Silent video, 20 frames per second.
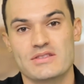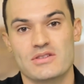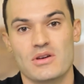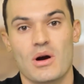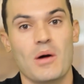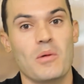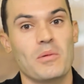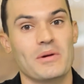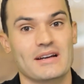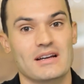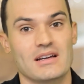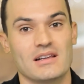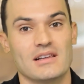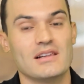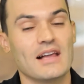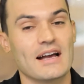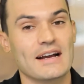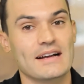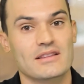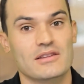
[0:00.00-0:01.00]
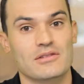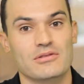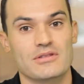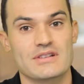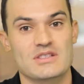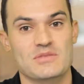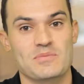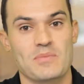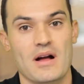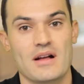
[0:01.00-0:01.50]
So i want to collect the
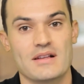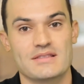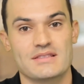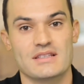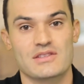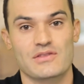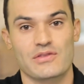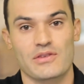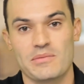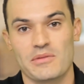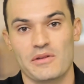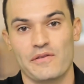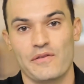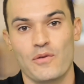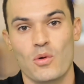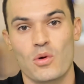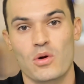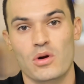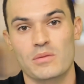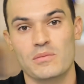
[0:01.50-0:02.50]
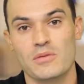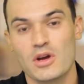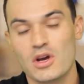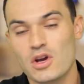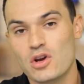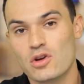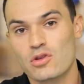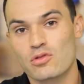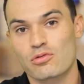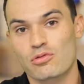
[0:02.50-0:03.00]
responses from the form,
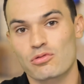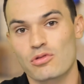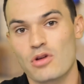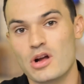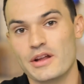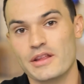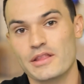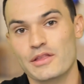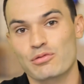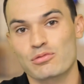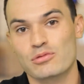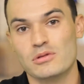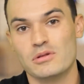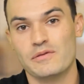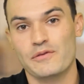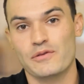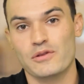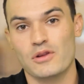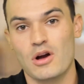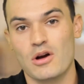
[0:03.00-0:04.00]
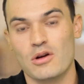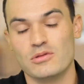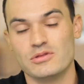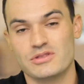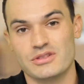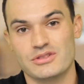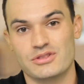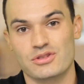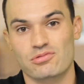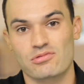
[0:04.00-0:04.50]
run it through a flow
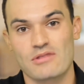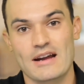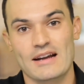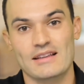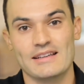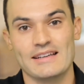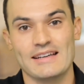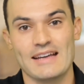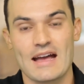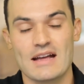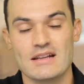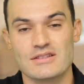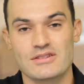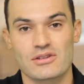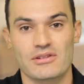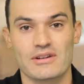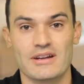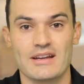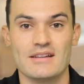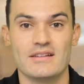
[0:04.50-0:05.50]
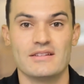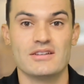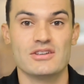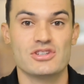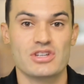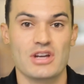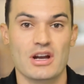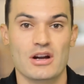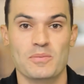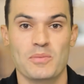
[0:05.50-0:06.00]
to directly enter into
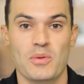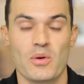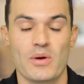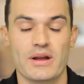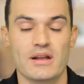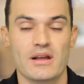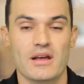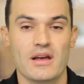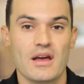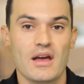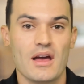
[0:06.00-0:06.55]
SharePoint.